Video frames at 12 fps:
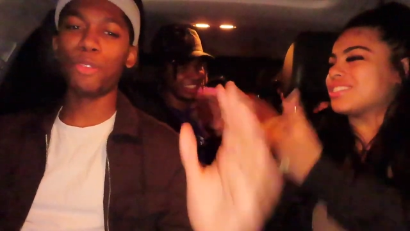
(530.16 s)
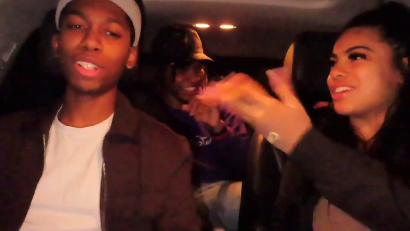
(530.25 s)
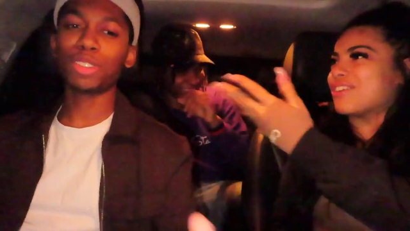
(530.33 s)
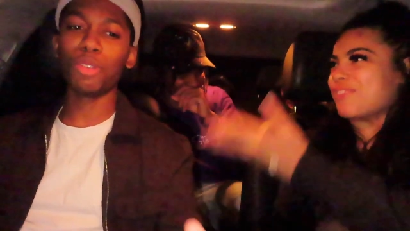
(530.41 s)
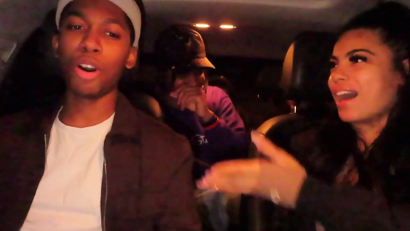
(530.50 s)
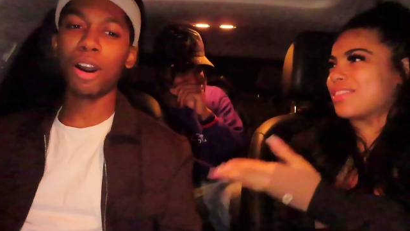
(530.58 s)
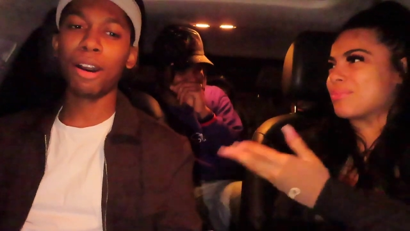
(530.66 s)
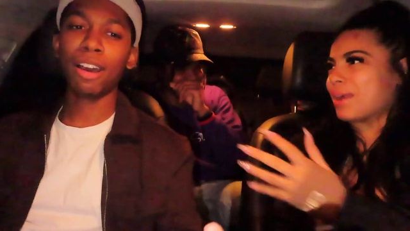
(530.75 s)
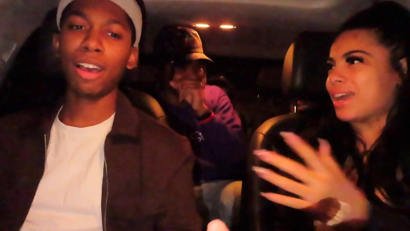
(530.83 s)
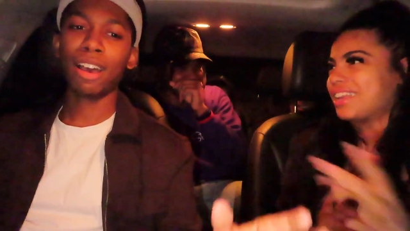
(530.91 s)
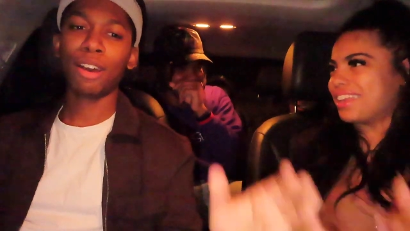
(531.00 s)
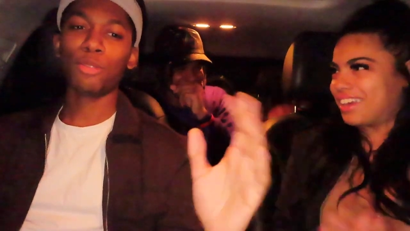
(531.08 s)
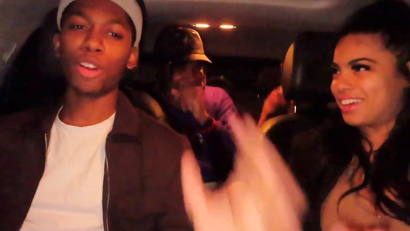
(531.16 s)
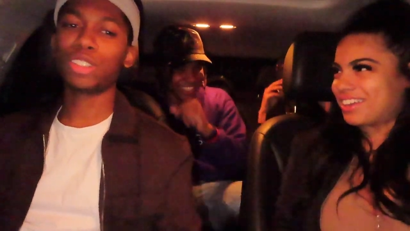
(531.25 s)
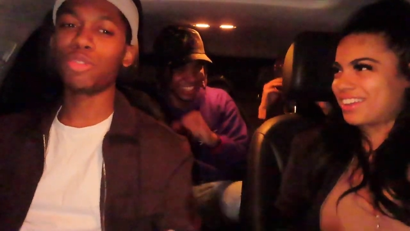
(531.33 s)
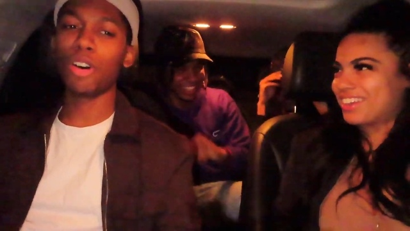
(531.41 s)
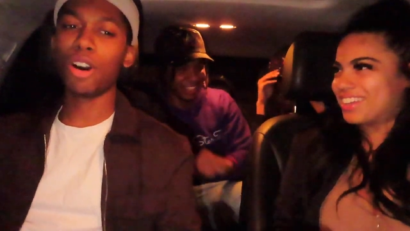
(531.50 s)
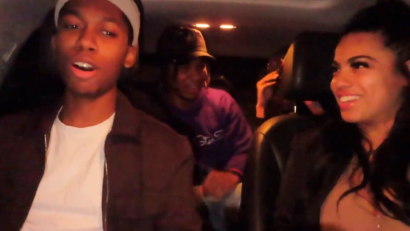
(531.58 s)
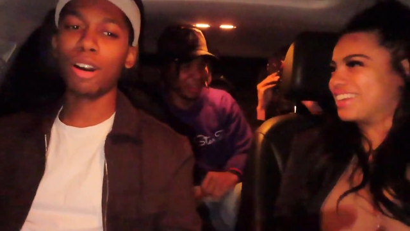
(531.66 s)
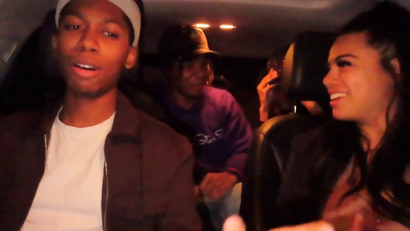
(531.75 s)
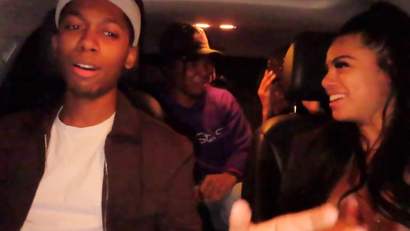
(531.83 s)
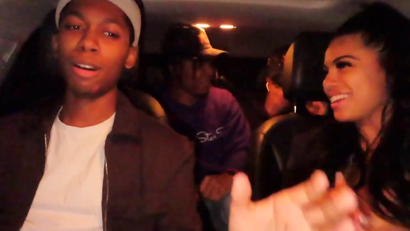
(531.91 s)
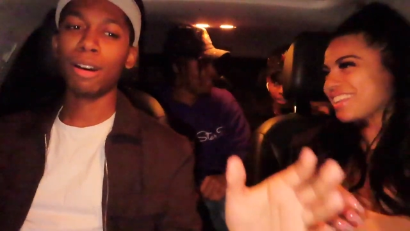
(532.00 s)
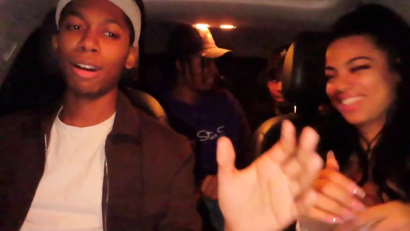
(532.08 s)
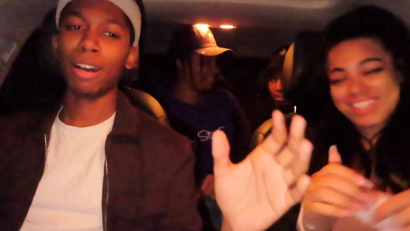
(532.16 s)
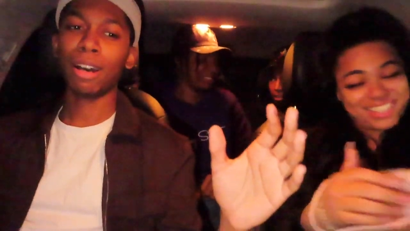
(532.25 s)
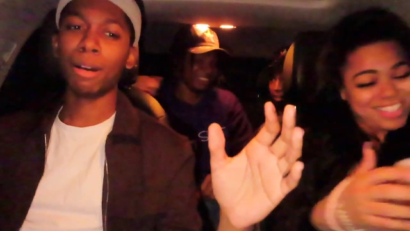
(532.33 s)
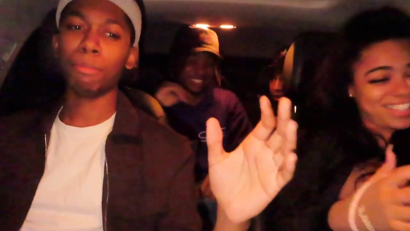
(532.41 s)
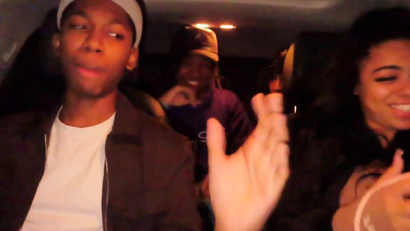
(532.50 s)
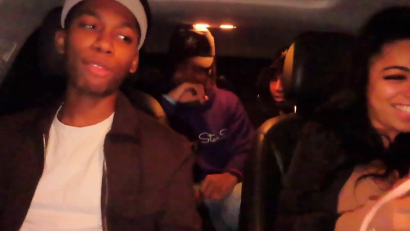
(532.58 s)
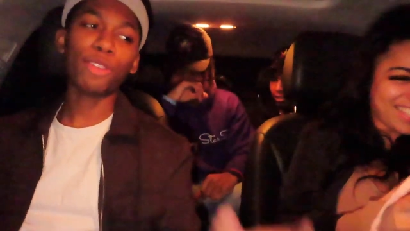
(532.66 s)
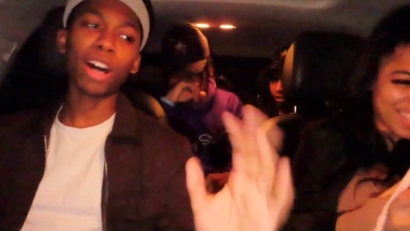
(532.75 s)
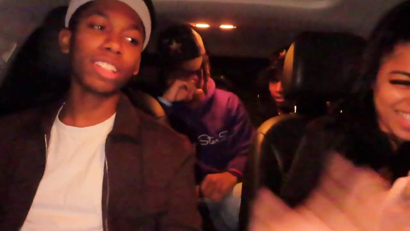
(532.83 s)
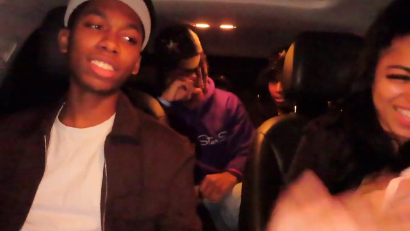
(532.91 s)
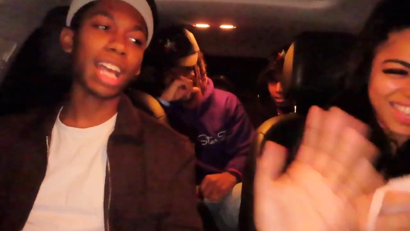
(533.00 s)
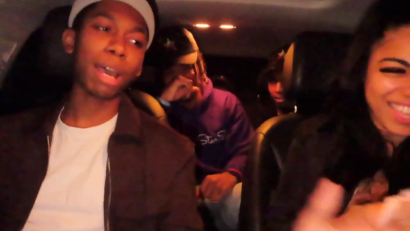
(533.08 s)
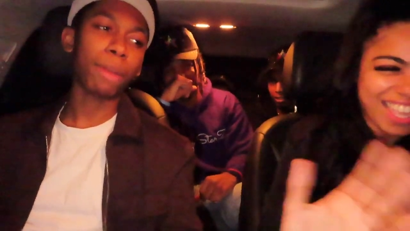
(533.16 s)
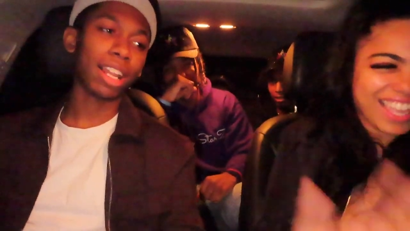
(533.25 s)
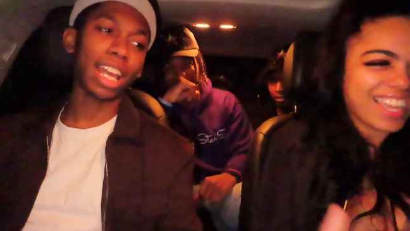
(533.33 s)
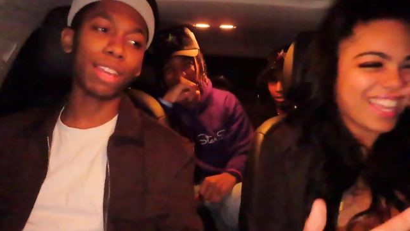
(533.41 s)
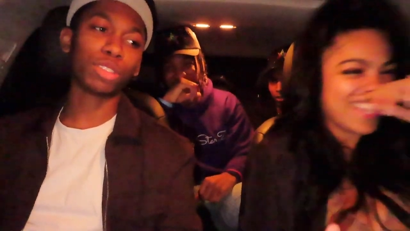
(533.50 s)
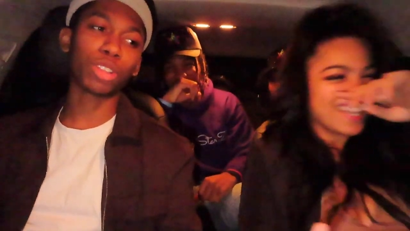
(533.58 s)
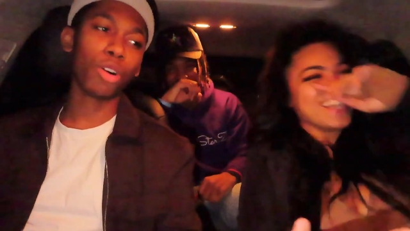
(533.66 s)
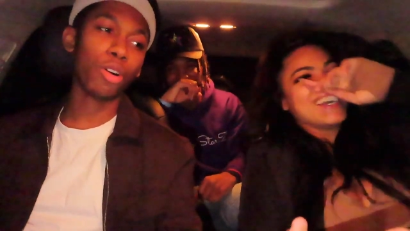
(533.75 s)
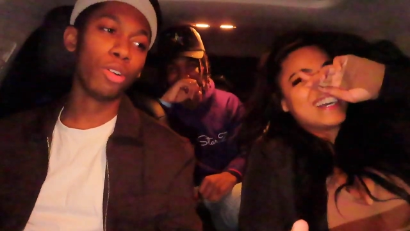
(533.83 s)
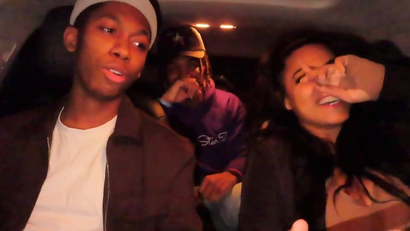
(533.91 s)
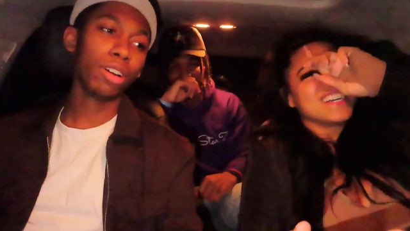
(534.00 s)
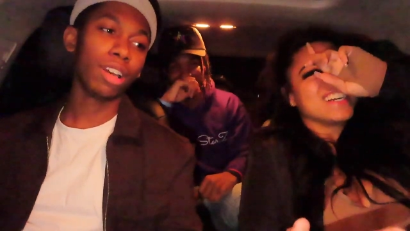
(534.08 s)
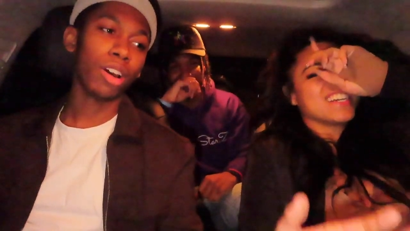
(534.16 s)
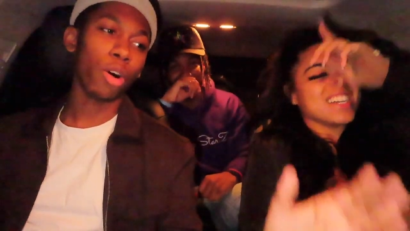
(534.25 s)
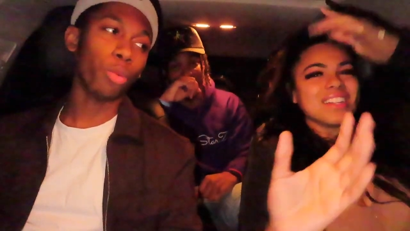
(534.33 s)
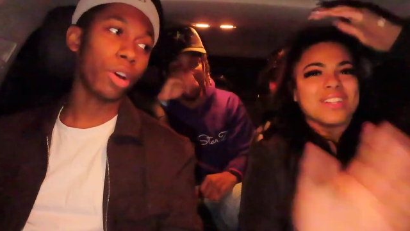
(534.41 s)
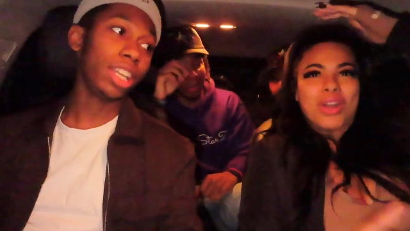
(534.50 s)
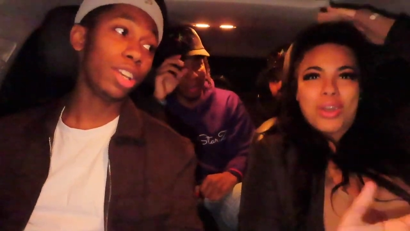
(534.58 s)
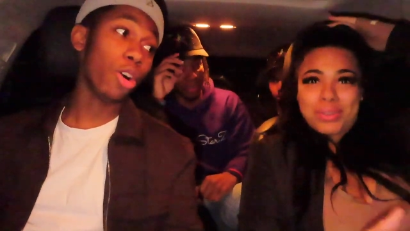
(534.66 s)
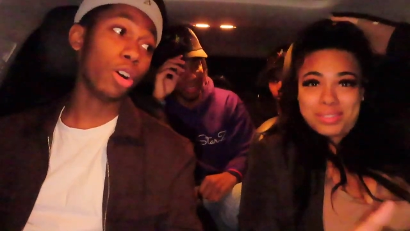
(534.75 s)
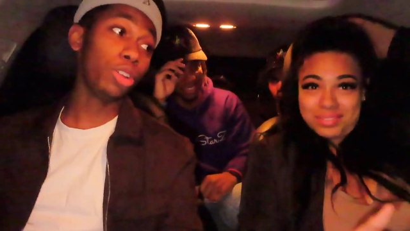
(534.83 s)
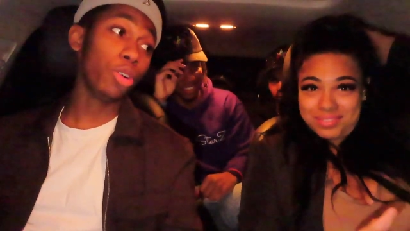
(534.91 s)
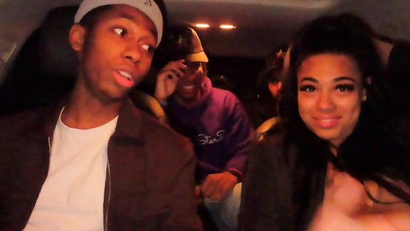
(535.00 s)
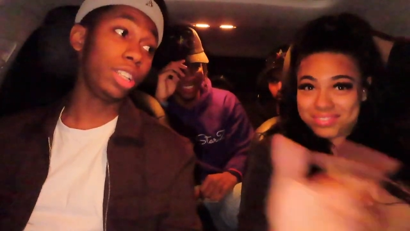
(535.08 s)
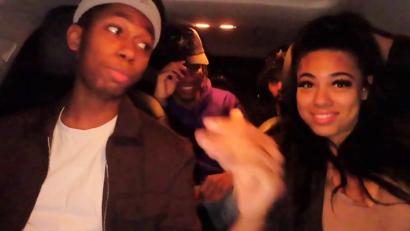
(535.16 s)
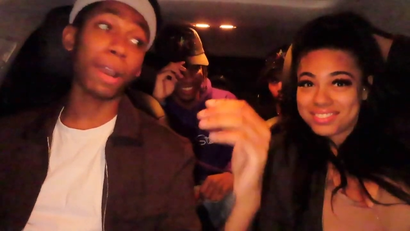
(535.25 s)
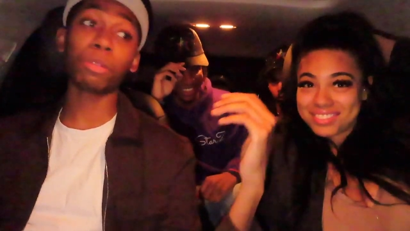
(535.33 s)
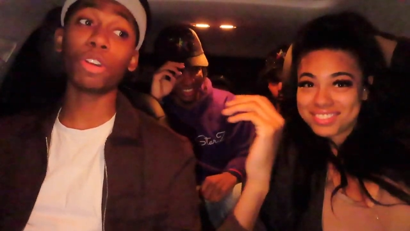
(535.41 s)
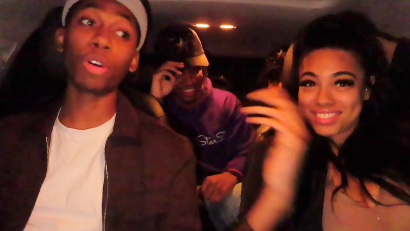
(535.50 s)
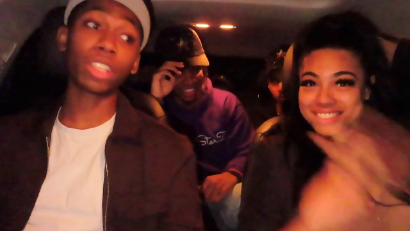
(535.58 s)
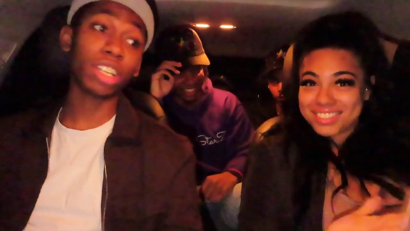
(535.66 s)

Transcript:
Speaker 1: first of all, first of all, my father's not in my life, so oh. what he gonna do? He's probably gonna